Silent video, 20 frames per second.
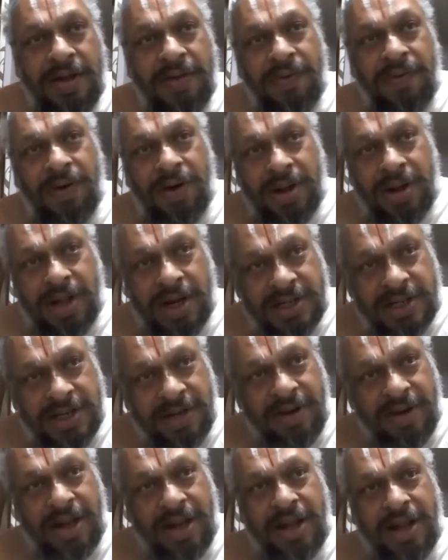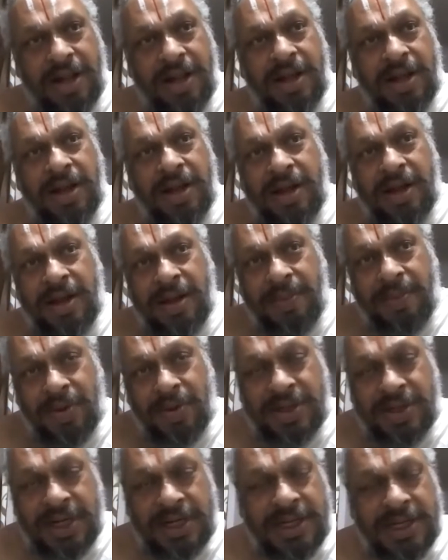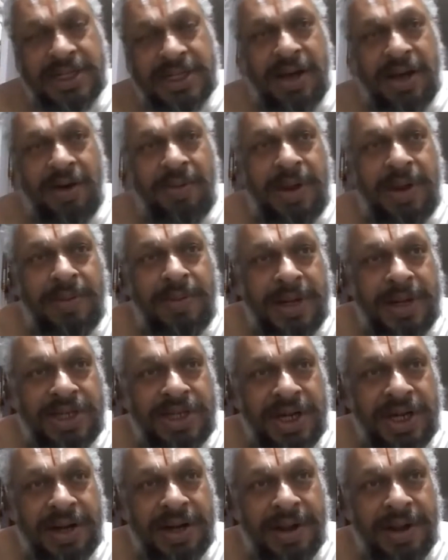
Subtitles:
For that several procedures have been mentioned.